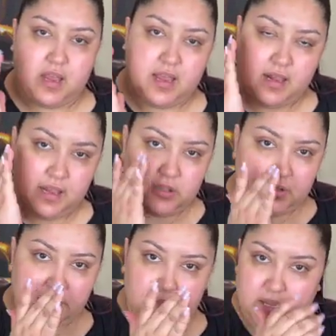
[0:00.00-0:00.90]
I like to
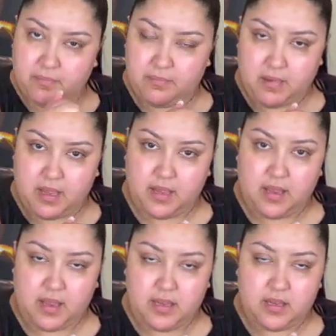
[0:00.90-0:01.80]
apply my
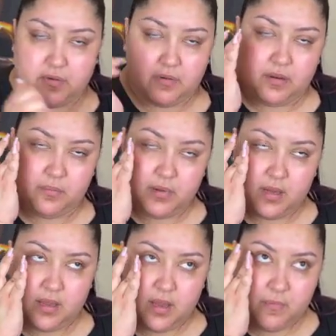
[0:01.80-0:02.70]
eye cream
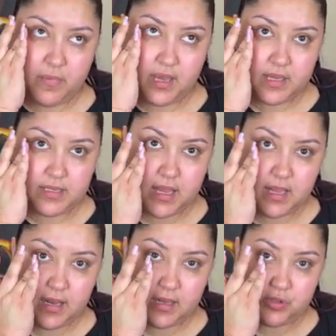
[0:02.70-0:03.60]
because I
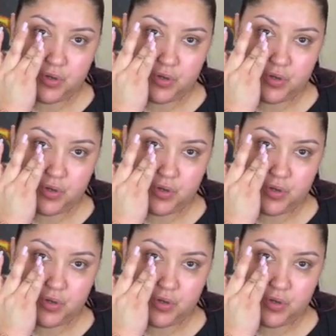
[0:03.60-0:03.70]
like to